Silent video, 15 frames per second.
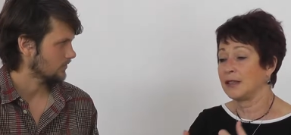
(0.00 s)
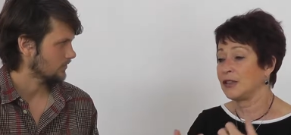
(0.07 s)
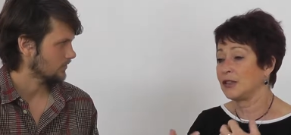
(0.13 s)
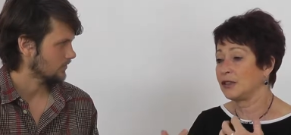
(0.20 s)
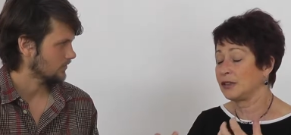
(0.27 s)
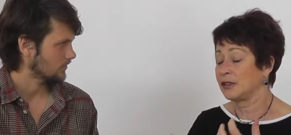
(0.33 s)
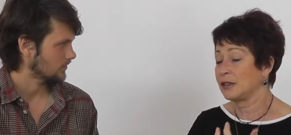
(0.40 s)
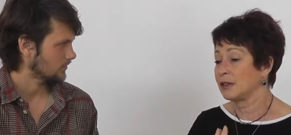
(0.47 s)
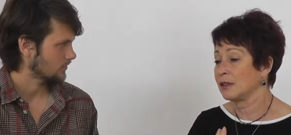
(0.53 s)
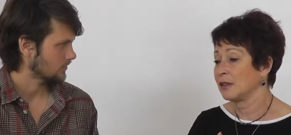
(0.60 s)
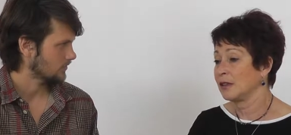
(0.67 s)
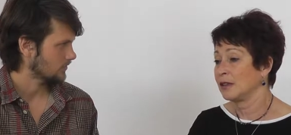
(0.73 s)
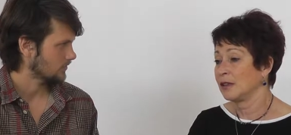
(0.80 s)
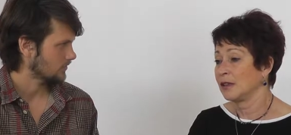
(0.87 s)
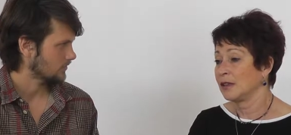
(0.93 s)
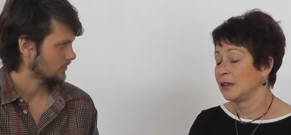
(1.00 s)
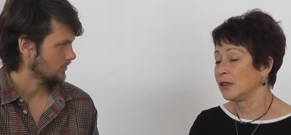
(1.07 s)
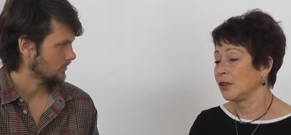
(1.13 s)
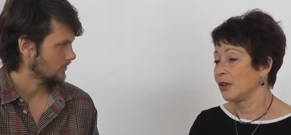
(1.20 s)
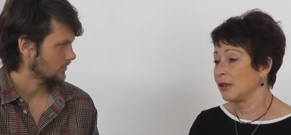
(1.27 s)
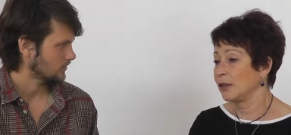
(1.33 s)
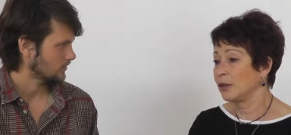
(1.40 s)
Speaker 1: it just you
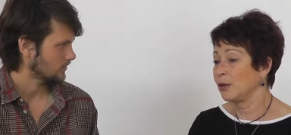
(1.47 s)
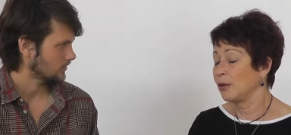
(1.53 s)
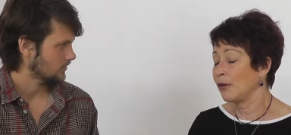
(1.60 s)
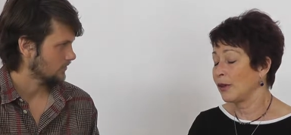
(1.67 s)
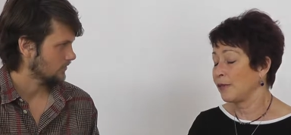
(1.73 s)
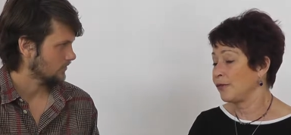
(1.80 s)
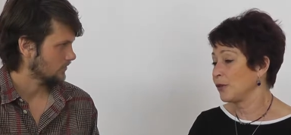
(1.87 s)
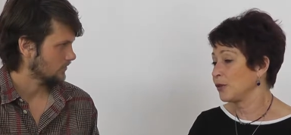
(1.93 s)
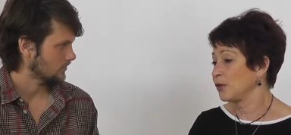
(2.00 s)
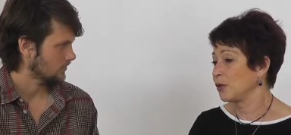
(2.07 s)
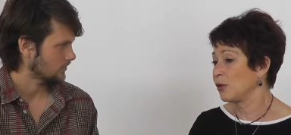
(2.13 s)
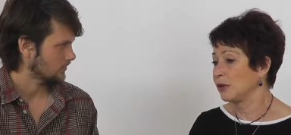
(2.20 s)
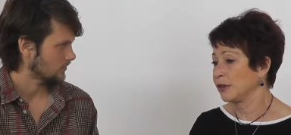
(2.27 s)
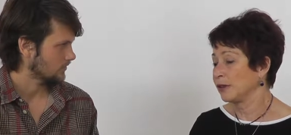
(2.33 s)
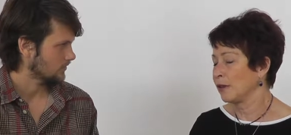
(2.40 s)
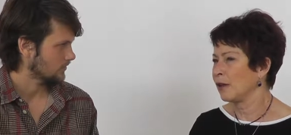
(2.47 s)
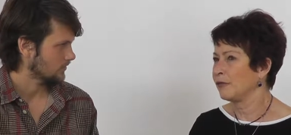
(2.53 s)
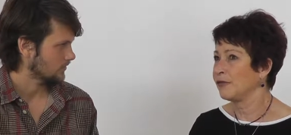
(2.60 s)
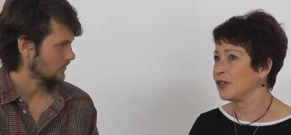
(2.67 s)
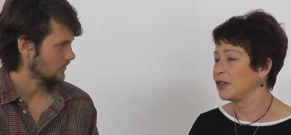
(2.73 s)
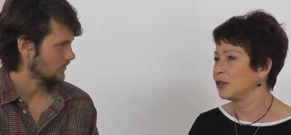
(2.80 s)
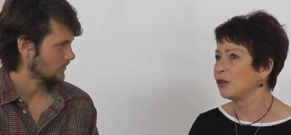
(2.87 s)
know I at first called it a
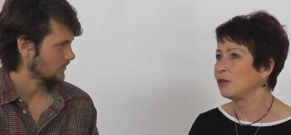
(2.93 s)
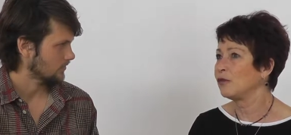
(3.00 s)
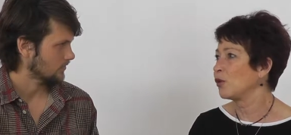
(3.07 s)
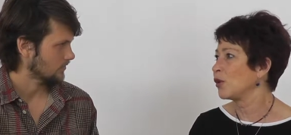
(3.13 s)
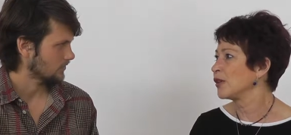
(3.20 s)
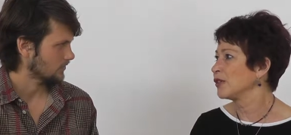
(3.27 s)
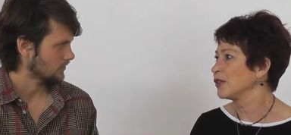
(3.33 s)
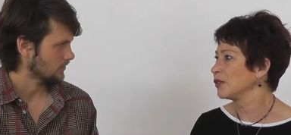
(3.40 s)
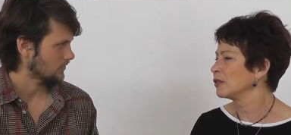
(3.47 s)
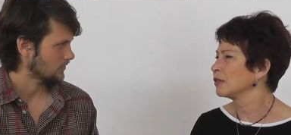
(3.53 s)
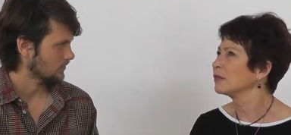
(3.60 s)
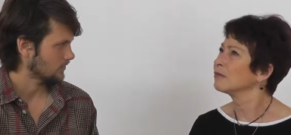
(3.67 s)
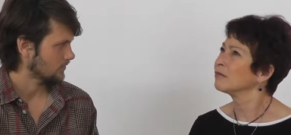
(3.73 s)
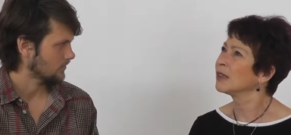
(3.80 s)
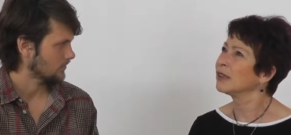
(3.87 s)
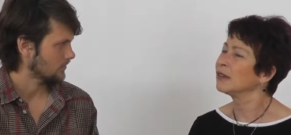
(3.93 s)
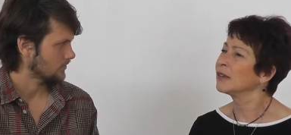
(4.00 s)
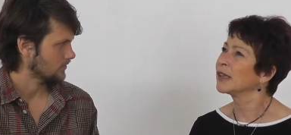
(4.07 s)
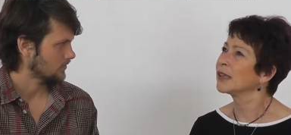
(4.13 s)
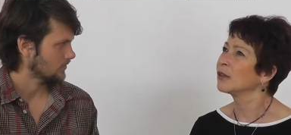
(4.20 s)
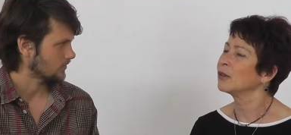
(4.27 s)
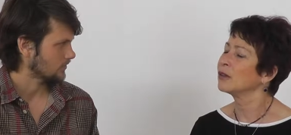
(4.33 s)
physical voice. What
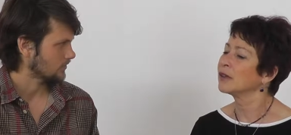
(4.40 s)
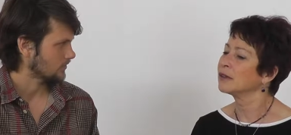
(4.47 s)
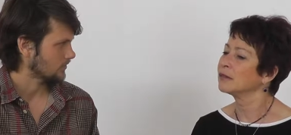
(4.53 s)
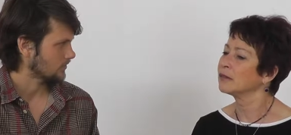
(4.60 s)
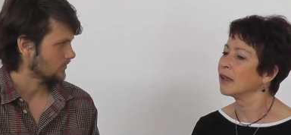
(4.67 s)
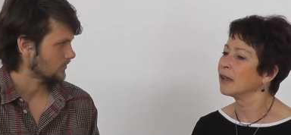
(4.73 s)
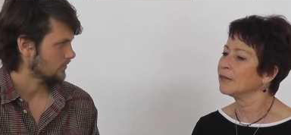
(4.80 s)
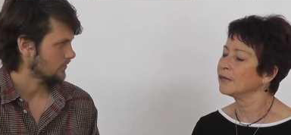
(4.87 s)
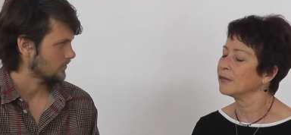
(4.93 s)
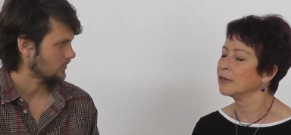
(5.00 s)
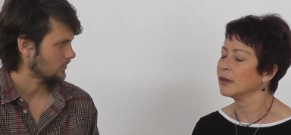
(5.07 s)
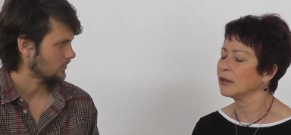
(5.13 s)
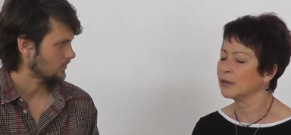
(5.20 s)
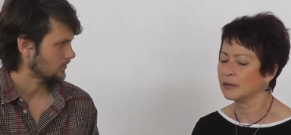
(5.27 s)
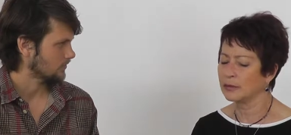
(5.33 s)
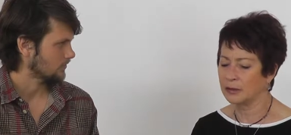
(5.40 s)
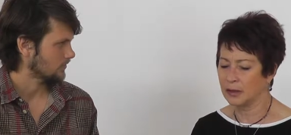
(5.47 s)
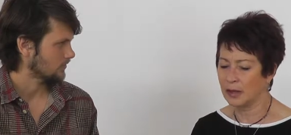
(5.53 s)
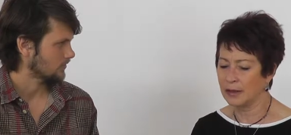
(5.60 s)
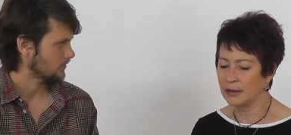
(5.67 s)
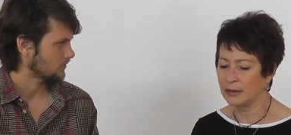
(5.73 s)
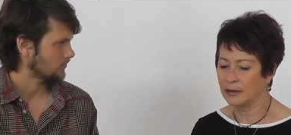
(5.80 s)
did to call it? I, no,
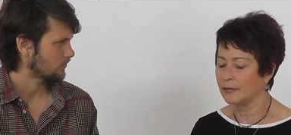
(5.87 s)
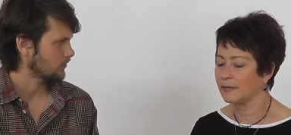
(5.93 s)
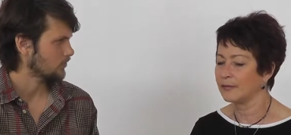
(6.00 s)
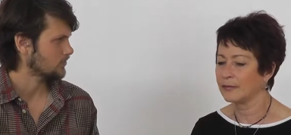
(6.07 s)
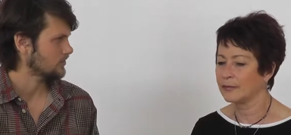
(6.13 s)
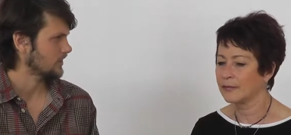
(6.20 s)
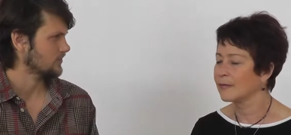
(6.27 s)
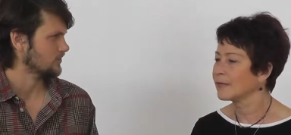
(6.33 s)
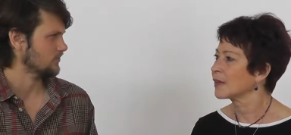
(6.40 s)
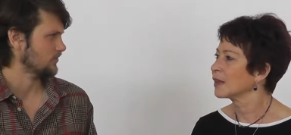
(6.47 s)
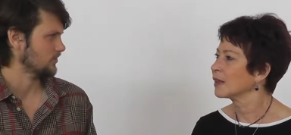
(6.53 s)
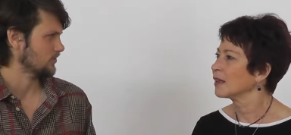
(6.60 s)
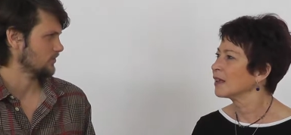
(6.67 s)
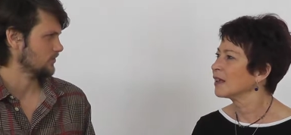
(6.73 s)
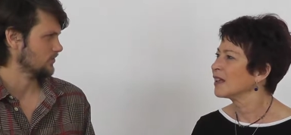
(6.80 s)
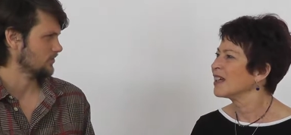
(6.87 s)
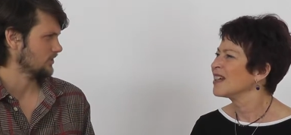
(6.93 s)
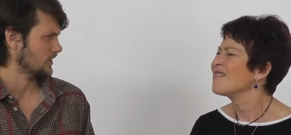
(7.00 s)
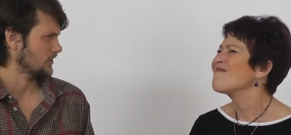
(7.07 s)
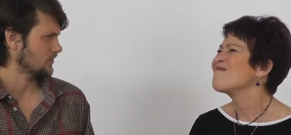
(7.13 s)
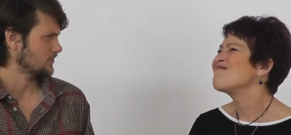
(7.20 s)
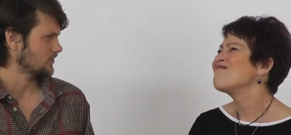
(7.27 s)
I don't.
Speaker 2: Vocal dance and physical
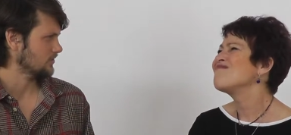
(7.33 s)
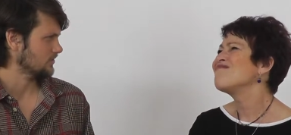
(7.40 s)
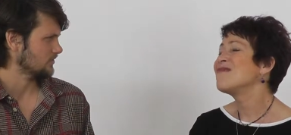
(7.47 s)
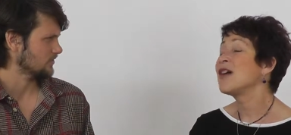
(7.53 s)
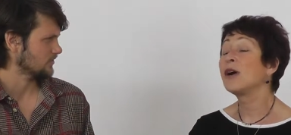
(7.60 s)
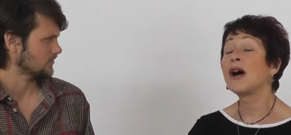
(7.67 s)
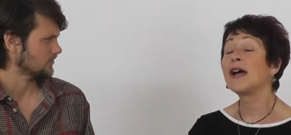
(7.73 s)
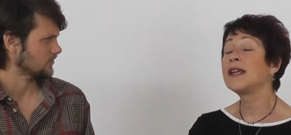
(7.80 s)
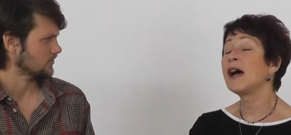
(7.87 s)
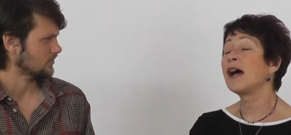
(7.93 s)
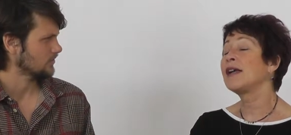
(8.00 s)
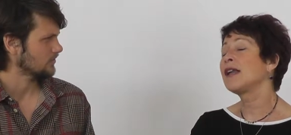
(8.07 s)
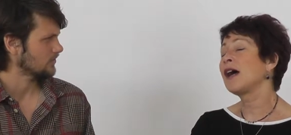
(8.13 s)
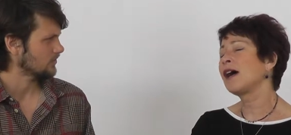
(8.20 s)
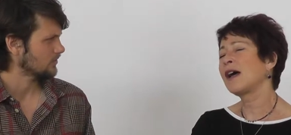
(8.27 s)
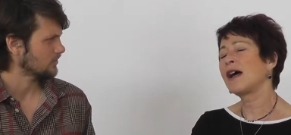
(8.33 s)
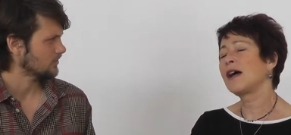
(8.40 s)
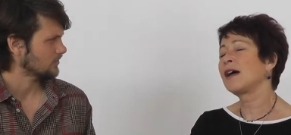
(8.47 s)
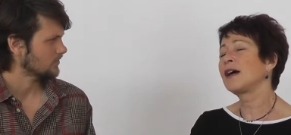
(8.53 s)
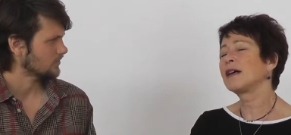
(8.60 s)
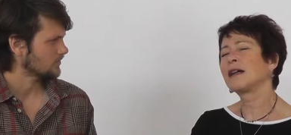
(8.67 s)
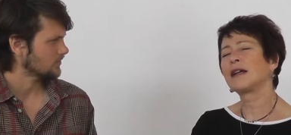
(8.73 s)
sound.
Speaker 1: No, I I. I,
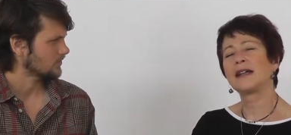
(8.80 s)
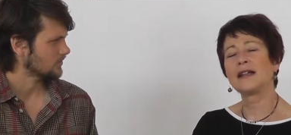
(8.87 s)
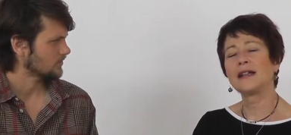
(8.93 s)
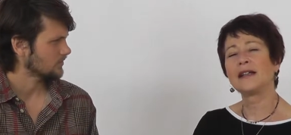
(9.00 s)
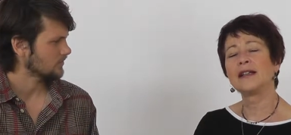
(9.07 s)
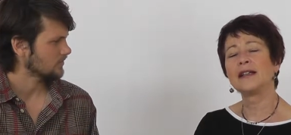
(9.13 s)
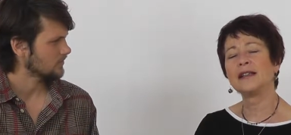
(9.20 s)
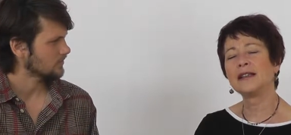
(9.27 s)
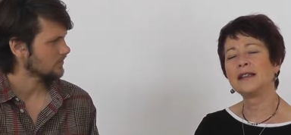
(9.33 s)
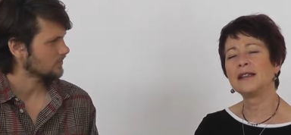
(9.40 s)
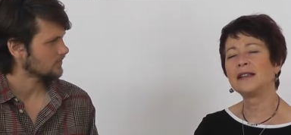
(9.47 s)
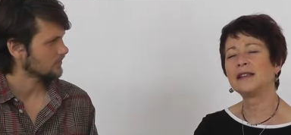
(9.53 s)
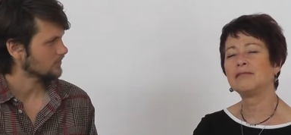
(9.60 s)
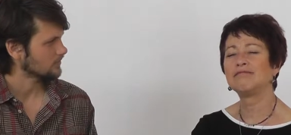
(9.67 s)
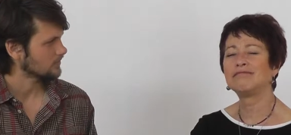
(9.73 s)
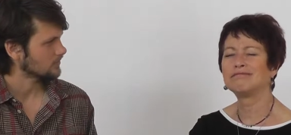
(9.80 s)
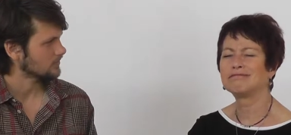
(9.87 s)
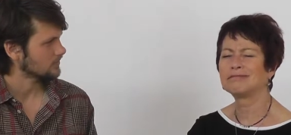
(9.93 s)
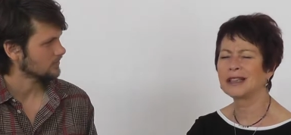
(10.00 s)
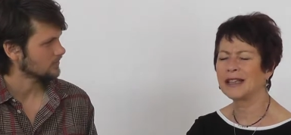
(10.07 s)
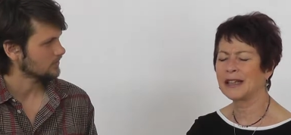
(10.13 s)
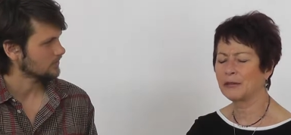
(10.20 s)
I
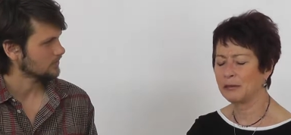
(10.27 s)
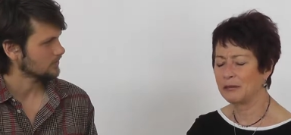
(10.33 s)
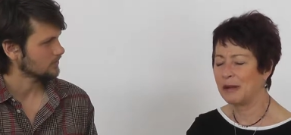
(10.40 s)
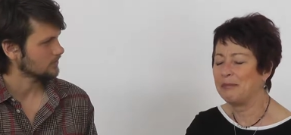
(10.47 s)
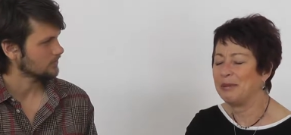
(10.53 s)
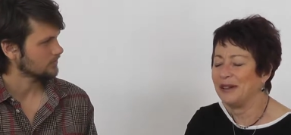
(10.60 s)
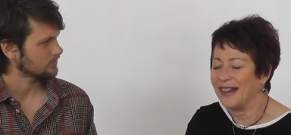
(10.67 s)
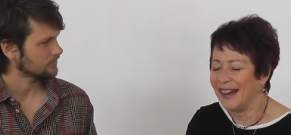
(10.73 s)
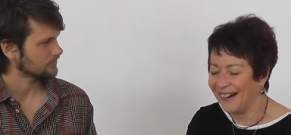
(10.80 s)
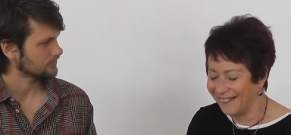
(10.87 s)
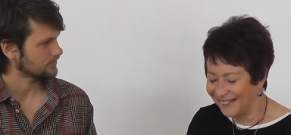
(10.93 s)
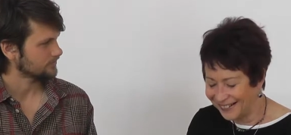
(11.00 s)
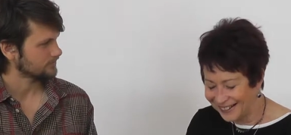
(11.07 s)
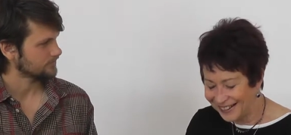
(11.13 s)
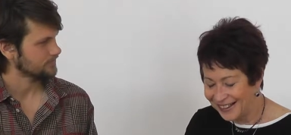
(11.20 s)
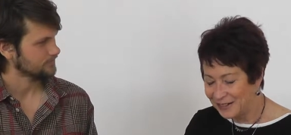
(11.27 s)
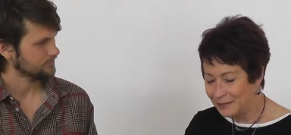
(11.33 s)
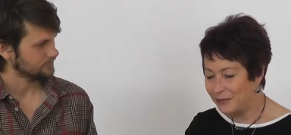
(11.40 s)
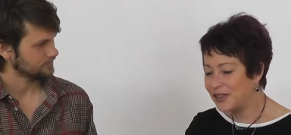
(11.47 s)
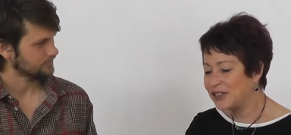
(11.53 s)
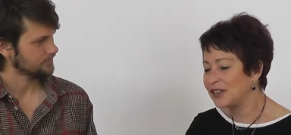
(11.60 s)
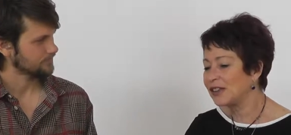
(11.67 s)
can't remember now.
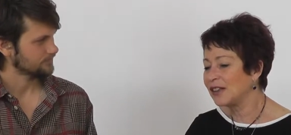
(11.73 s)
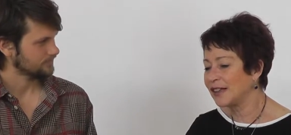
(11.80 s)
Physical,